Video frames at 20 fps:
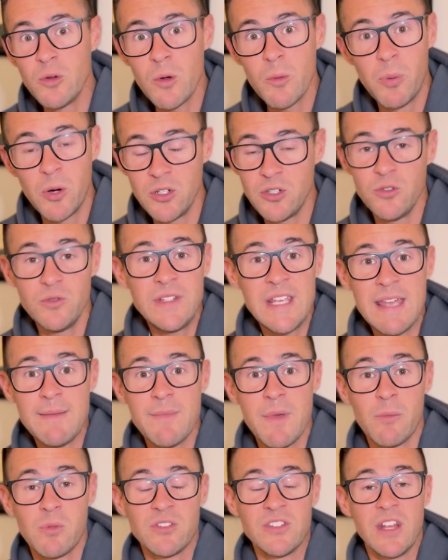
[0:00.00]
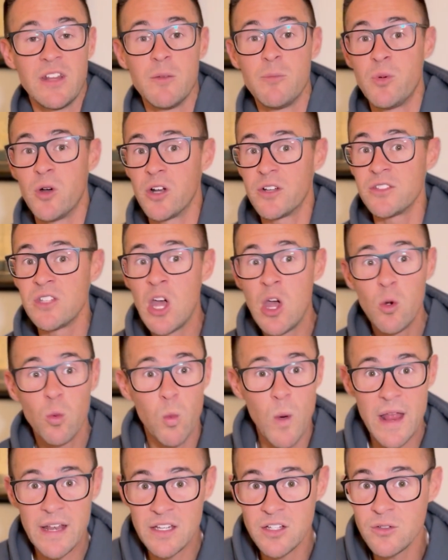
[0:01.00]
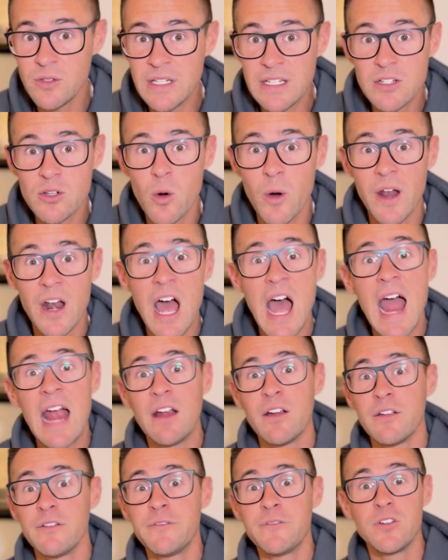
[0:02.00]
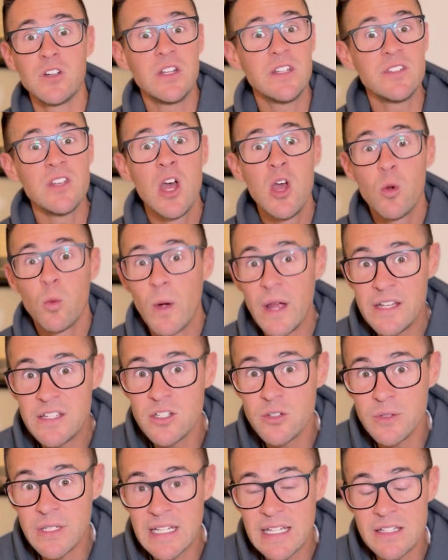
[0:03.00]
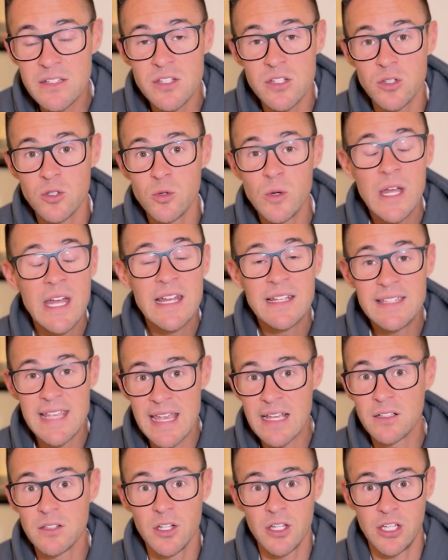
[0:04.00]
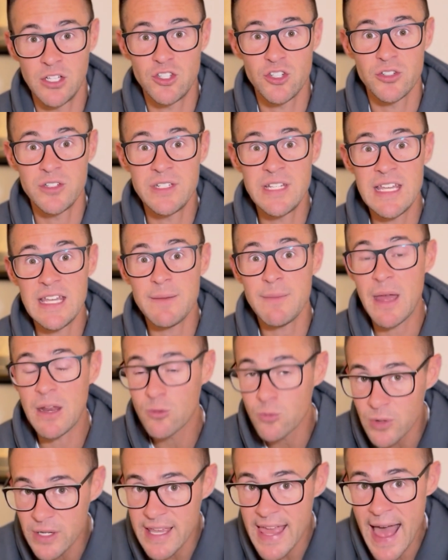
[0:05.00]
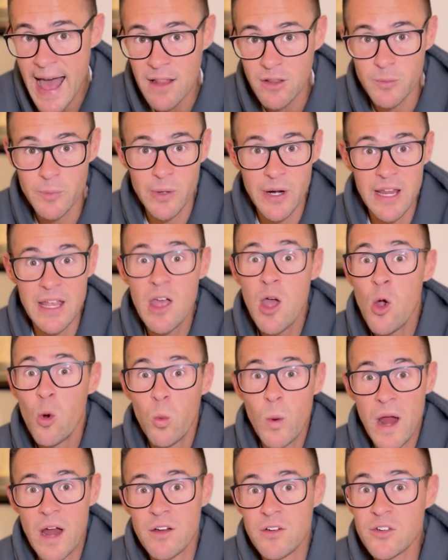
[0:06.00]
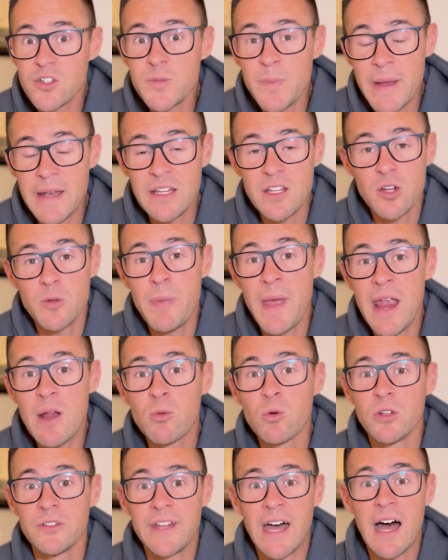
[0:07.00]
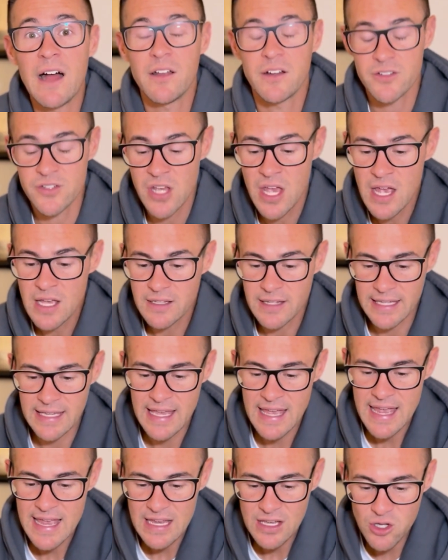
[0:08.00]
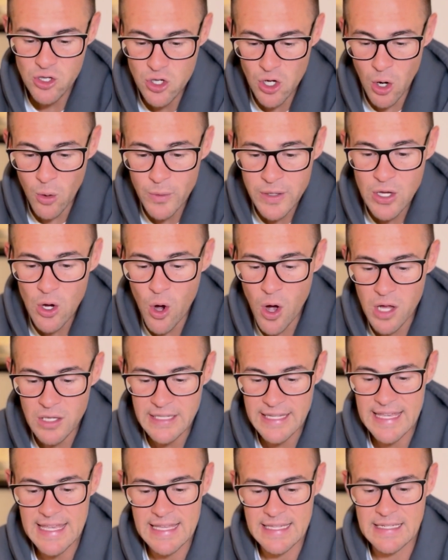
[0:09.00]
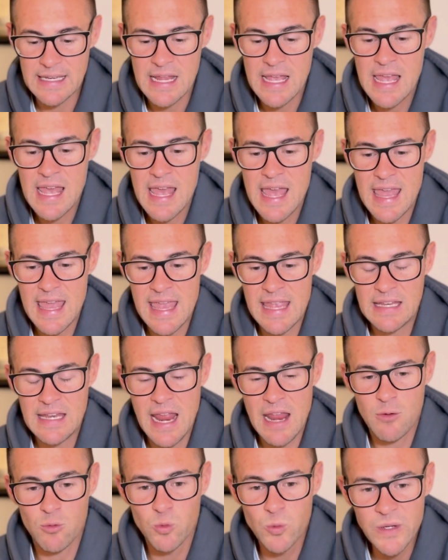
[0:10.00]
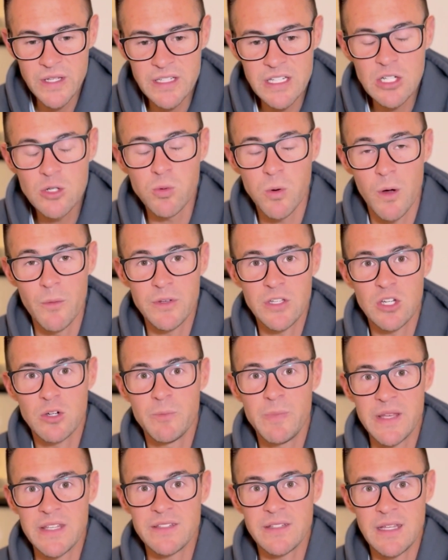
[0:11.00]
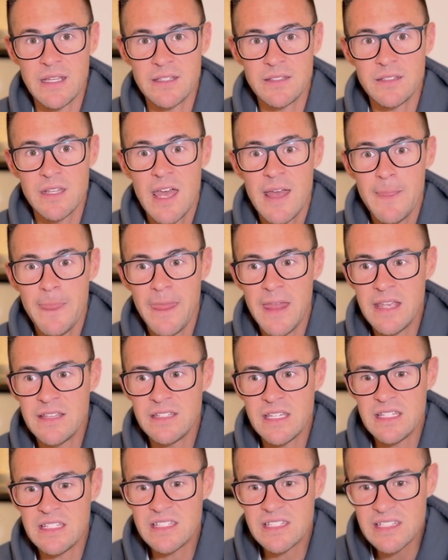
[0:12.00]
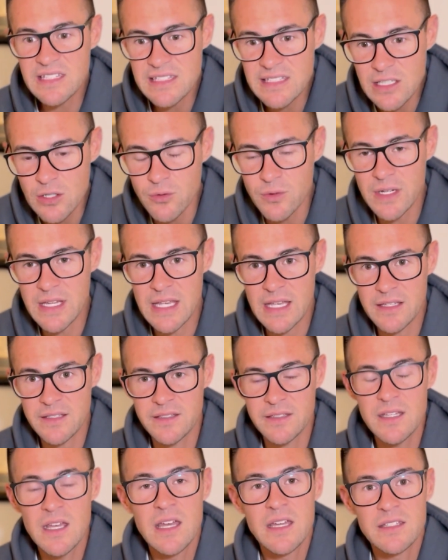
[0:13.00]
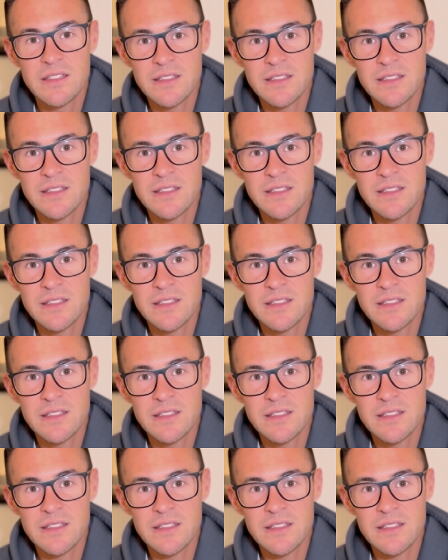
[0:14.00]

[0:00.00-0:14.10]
put new team members on the books, when do you need to go on a hiring freeze, when do you need to take a look at your team and recalibrate where you're spending your payroll dollars. Like, going all in and really growing your business is a serious